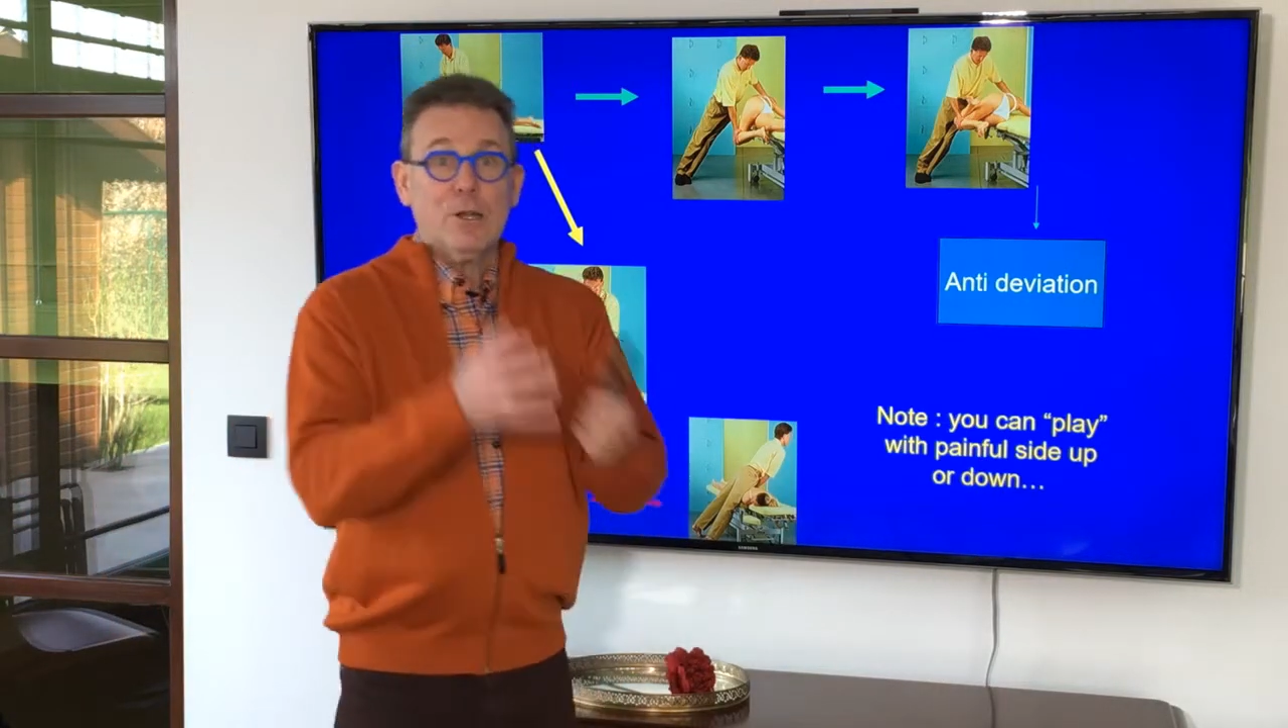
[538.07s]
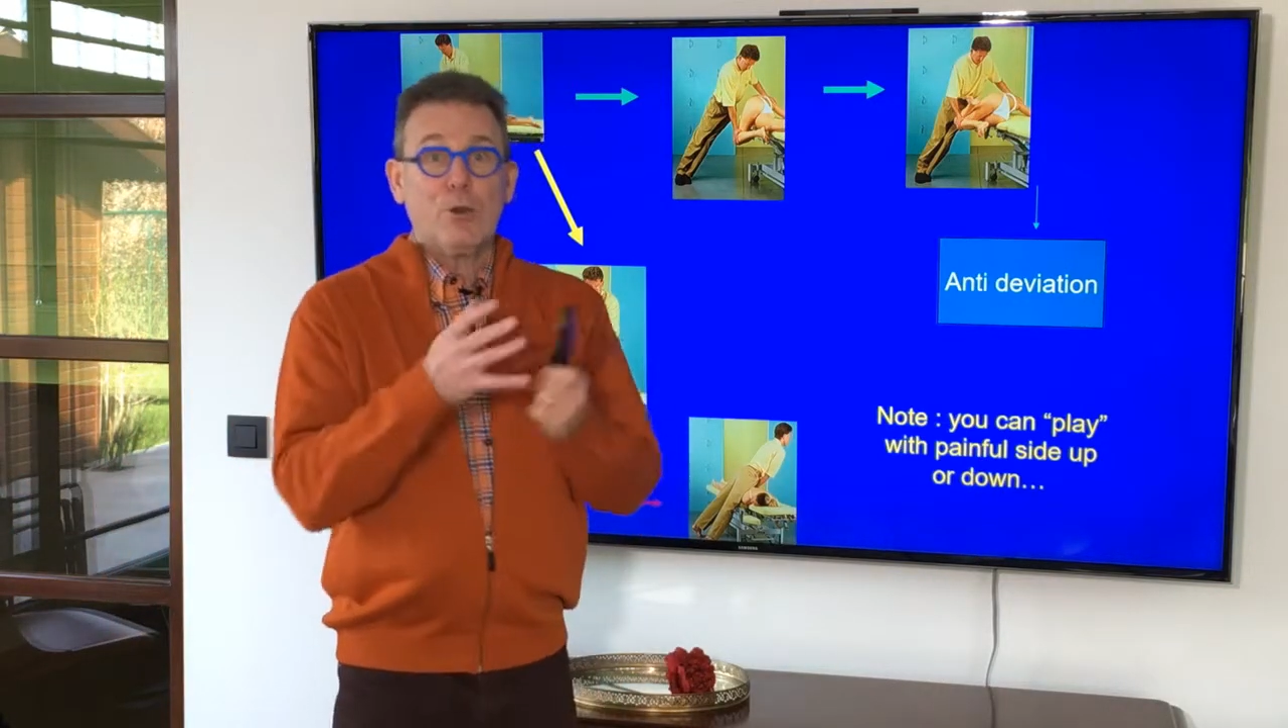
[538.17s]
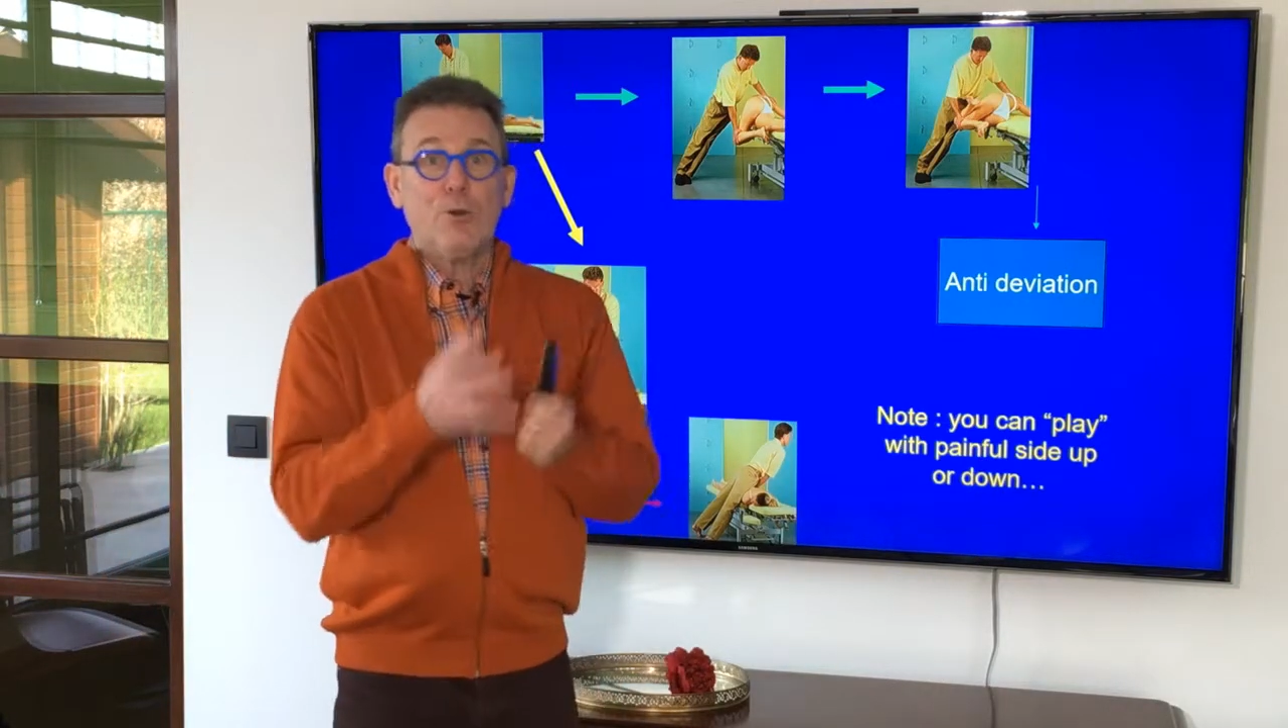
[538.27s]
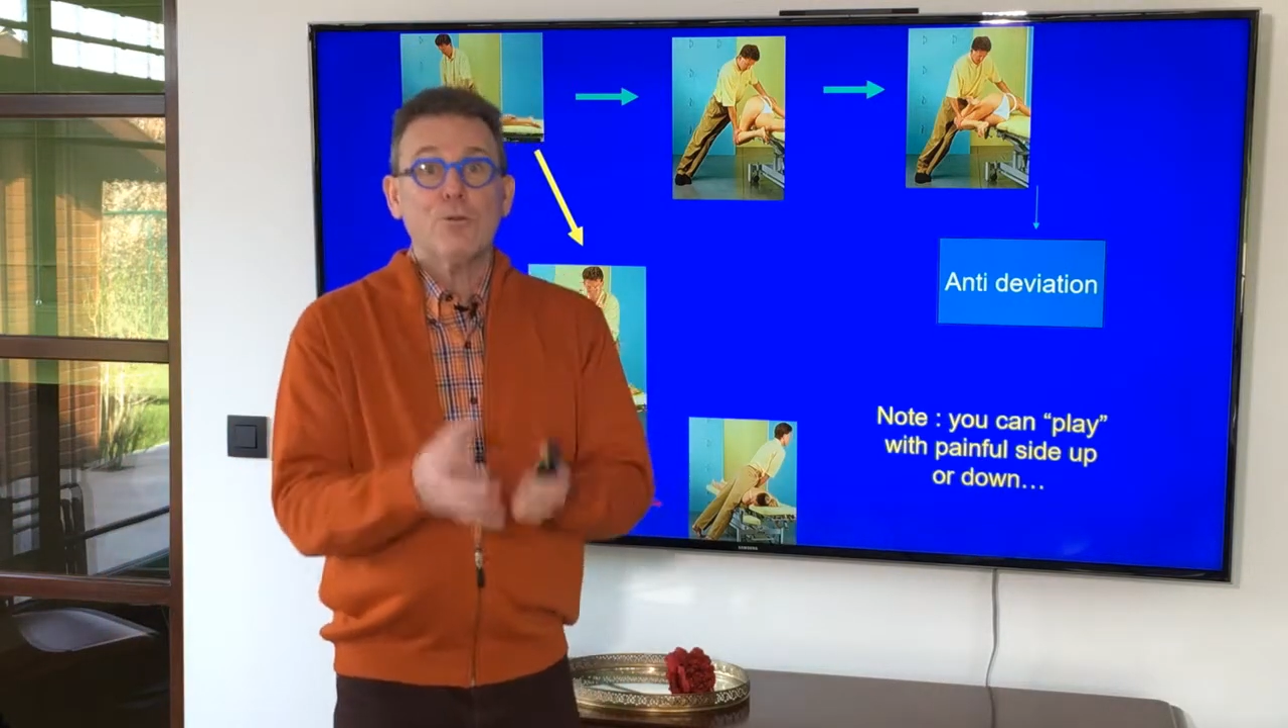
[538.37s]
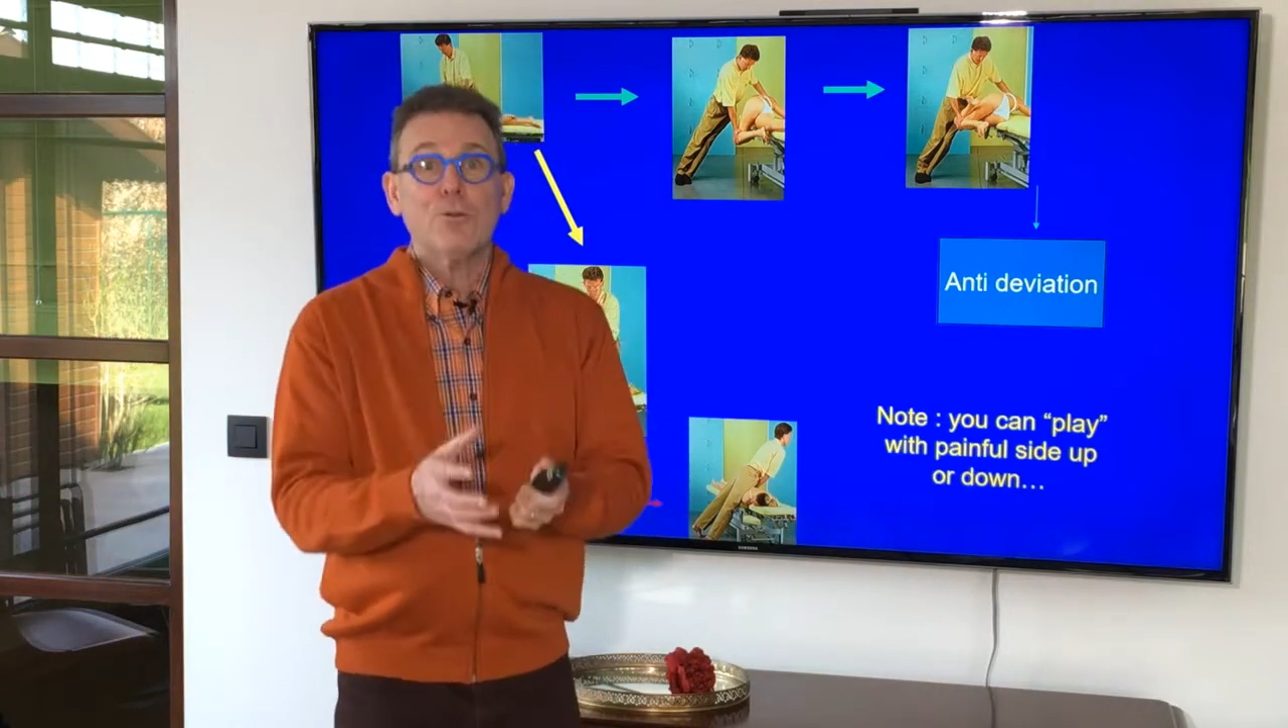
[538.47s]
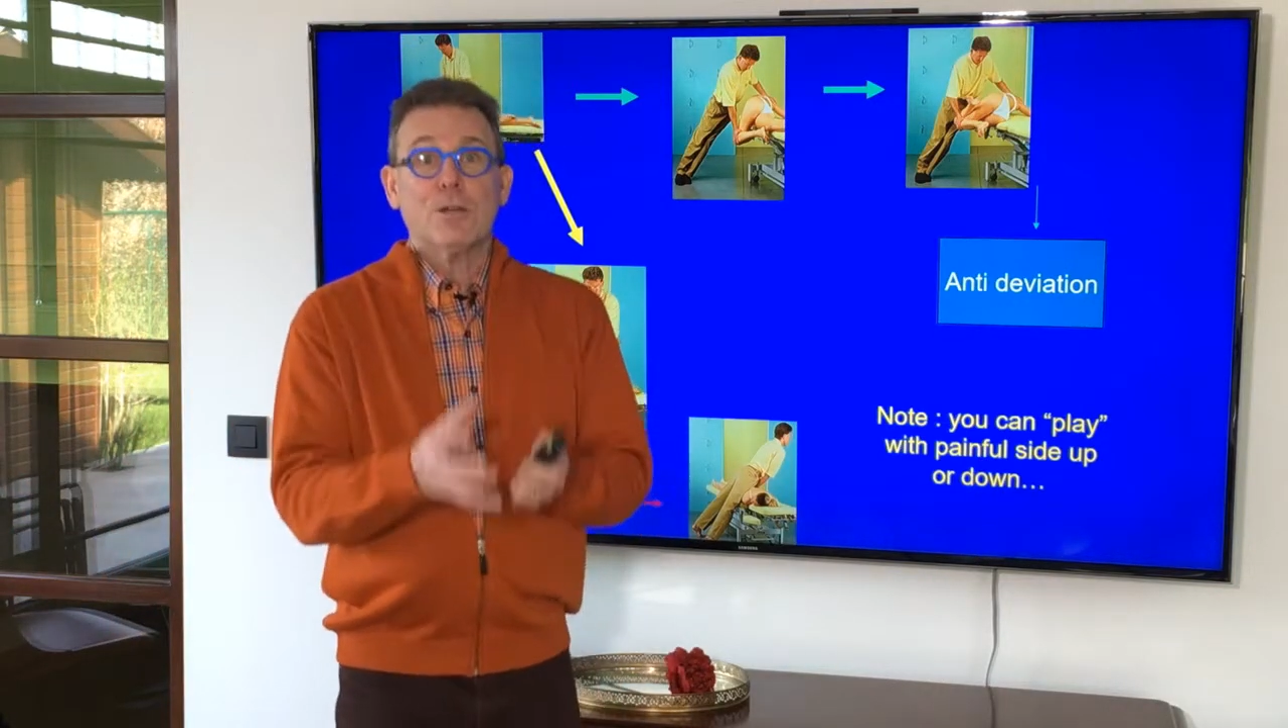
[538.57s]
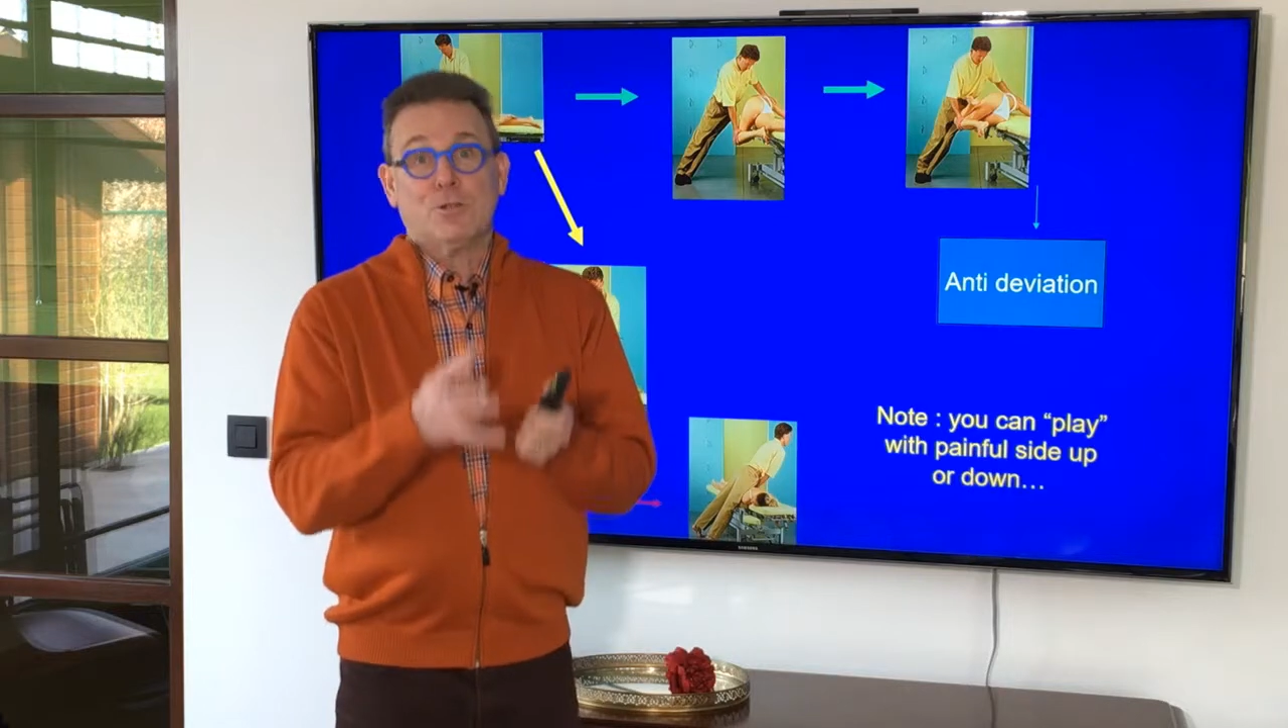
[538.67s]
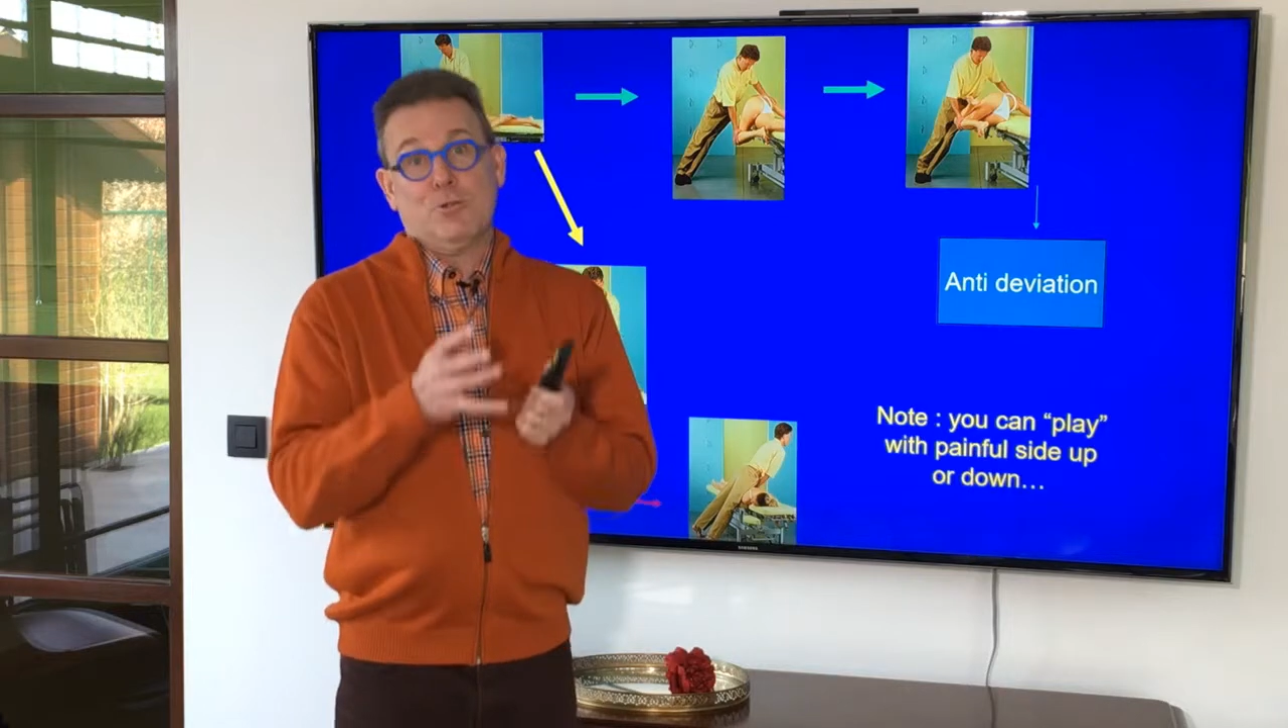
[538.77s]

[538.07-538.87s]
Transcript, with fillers: Look at